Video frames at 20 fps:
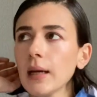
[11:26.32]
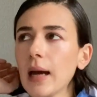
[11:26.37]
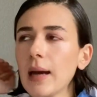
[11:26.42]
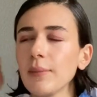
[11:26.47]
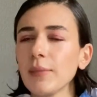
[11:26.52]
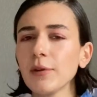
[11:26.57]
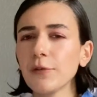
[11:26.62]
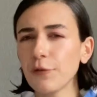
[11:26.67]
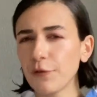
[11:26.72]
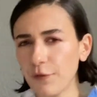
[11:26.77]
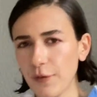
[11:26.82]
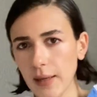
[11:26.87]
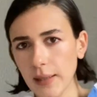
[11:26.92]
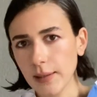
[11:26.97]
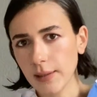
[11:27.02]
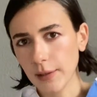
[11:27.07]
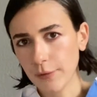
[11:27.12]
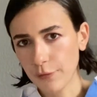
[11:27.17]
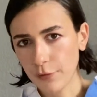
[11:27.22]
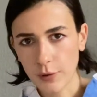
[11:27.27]

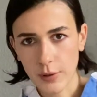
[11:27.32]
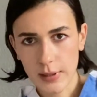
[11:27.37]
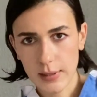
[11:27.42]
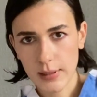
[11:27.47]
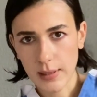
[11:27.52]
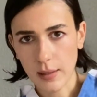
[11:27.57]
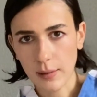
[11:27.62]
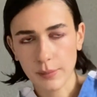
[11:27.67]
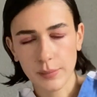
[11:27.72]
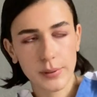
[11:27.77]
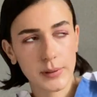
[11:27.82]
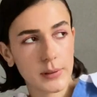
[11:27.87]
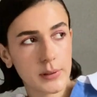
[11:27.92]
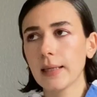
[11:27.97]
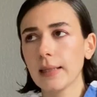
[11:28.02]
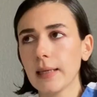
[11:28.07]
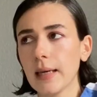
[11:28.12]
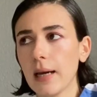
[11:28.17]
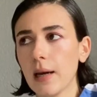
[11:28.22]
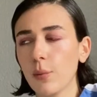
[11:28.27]
Fendi, for example,
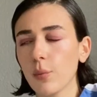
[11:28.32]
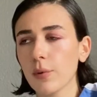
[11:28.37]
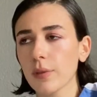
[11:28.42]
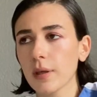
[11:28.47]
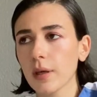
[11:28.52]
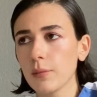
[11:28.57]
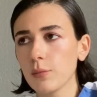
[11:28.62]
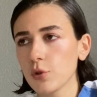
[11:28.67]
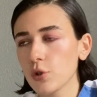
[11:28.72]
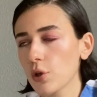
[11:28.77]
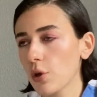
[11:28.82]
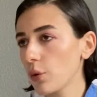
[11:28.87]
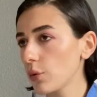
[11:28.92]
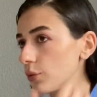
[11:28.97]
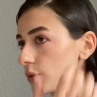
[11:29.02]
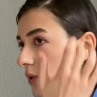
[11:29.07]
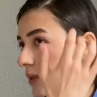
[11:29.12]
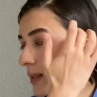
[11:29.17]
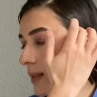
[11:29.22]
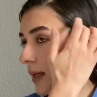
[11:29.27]
yeah, with Kim
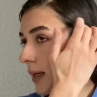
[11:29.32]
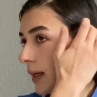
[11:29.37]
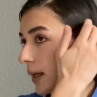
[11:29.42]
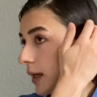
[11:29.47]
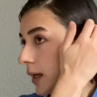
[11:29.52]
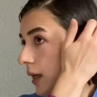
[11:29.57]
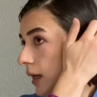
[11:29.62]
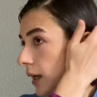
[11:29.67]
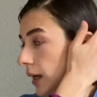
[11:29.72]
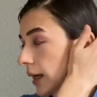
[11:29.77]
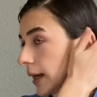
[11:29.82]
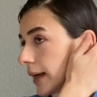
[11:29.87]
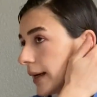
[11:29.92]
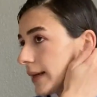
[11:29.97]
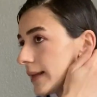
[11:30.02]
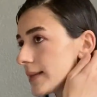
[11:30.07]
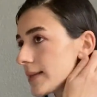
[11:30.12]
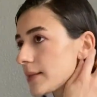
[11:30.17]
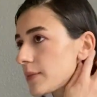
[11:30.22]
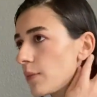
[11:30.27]
Jones.
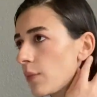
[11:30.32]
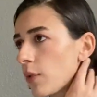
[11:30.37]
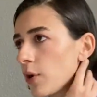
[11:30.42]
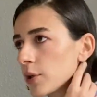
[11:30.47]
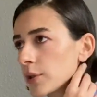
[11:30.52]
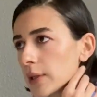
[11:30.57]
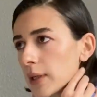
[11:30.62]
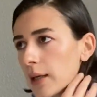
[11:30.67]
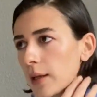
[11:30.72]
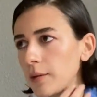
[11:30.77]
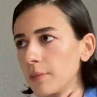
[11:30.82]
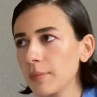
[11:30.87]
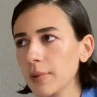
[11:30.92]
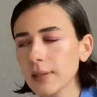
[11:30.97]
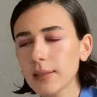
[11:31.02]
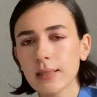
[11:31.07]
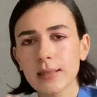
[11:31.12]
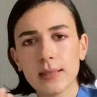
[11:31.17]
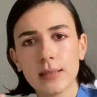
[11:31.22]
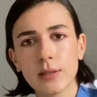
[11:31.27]
It's modern,
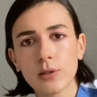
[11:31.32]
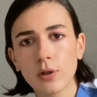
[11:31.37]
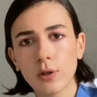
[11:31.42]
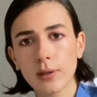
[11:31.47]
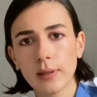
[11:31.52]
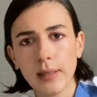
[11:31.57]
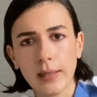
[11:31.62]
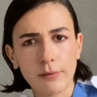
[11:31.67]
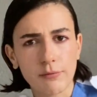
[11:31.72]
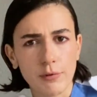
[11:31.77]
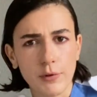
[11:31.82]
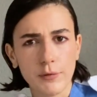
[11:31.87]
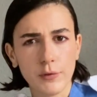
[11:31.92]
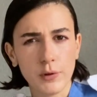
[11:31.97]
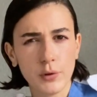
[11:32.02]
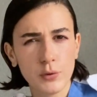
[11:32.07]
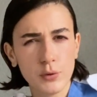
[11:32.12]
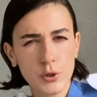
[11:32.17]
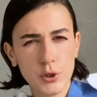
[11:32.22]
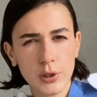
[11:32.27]
but it's not like
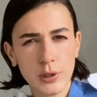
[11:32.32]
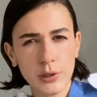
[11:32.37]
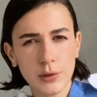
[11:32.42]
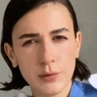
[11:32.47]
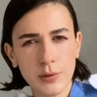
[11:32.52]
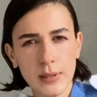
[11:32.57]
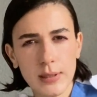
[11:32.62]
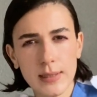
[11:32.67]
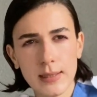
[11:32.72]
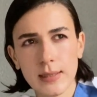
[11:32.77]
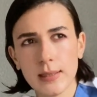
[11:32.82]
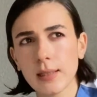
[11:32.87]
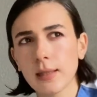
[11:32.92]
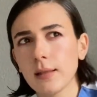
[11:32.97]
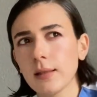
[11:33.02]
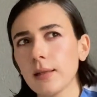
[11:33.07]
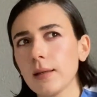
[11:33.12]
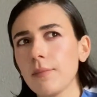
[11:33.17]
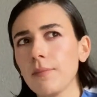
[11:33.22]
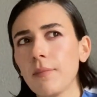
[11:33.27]
revolutionary. It's
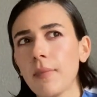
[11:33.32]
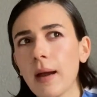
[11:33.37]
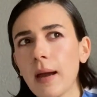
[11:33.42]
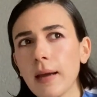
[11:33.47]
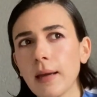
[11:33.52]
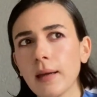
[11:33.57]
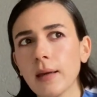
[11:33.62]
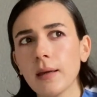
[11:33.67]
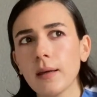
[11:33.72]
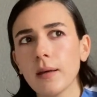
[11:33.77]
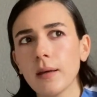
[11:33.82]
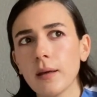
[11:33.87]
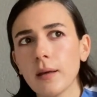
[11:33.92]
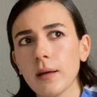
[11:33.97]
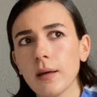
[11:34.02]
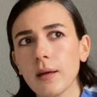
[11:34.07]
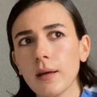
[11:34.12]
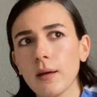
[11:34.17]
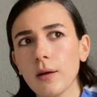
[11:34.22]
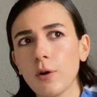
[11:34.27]
still, in my
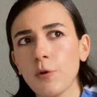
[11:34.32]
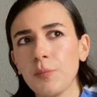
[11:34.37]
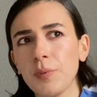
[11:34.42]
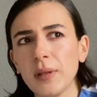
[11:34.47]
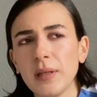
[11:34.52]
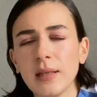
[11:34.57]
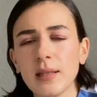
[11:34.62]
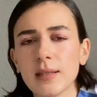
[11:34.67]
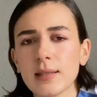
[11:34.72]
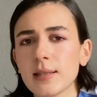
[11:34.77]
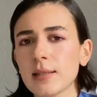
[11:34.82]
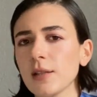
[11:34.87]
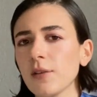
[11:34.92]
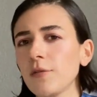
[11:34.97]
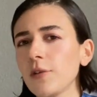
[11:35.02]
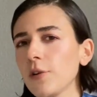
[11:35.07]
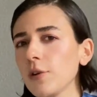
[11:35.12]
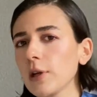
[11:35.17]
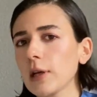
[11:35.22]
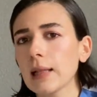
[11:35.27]
opinion, it's still
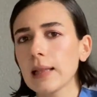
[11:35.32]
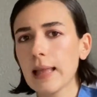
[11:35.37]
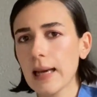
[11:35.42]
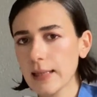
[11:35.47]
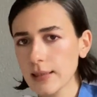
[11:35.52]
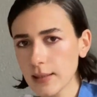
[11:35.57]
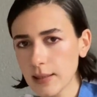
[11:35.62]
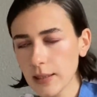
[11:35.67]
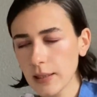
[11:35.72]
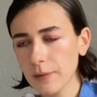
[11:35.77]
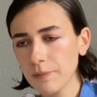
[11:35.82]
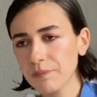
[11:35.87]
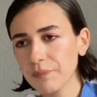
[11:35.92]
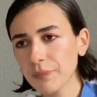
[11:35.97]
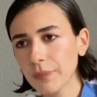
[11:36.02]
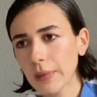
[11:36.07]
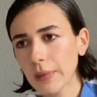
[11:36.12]
very classy.